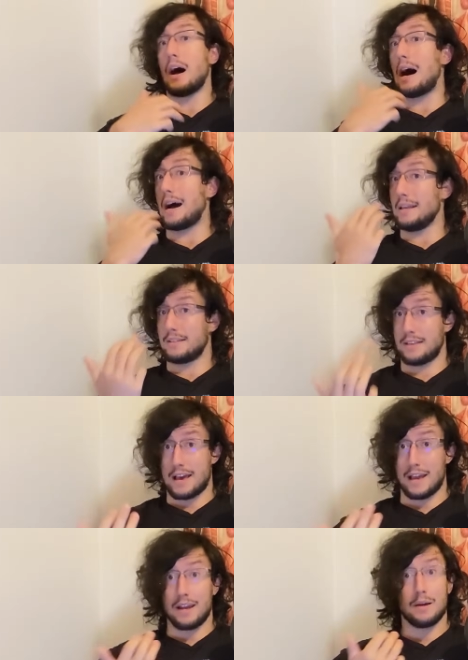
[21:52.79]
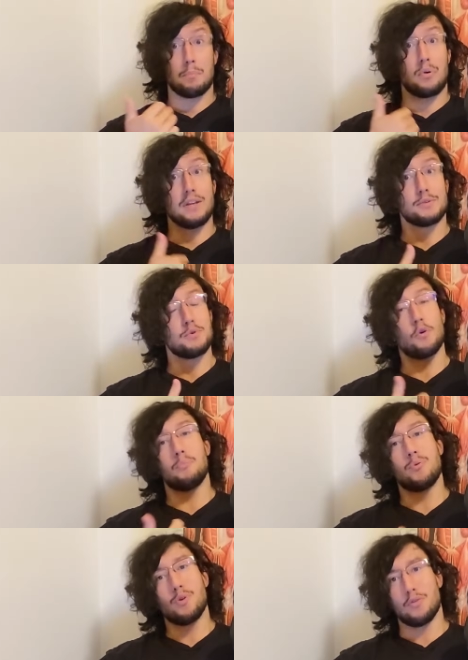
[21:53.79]
I say, please do your
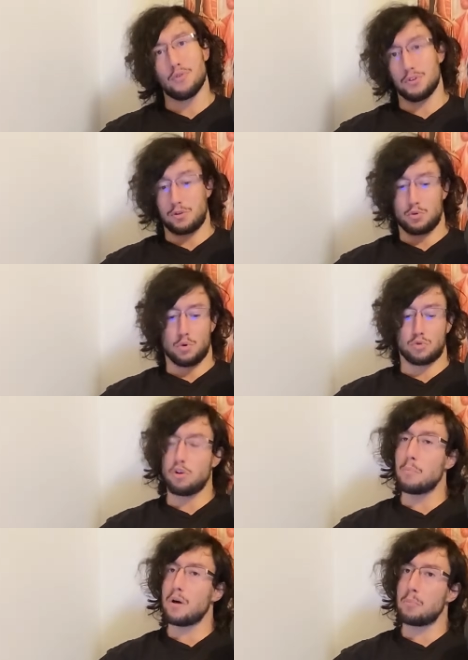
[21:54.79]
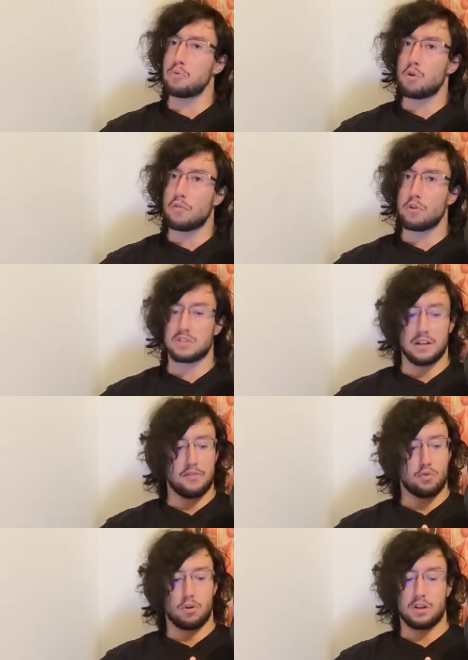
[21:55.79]
pullovers. Do your dumbbell pullovers, and
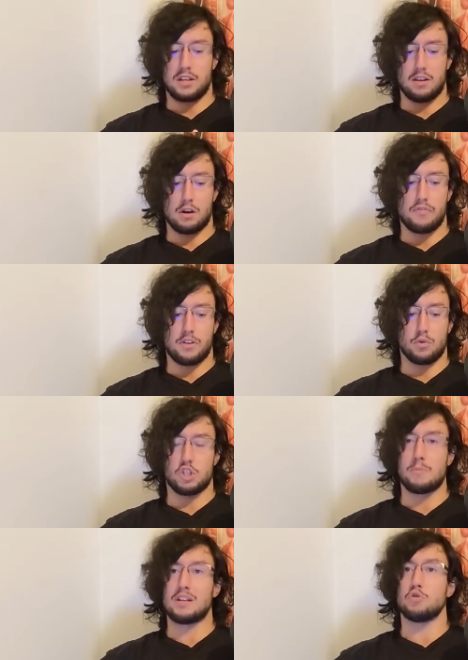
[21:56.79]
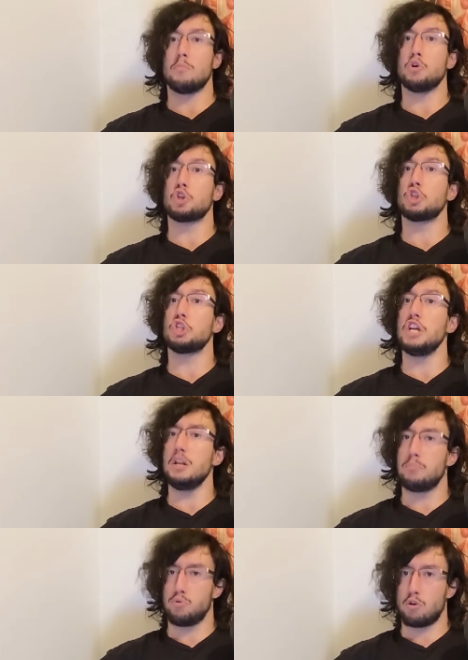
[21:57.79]
if you're lucky enough and your gym has a
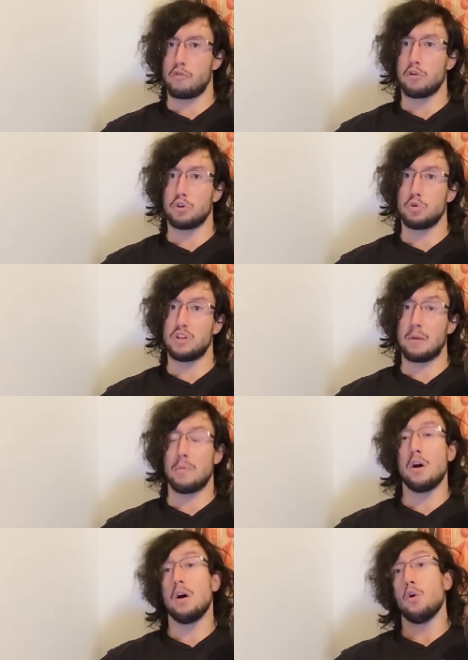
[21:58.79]
machine pullover, do them.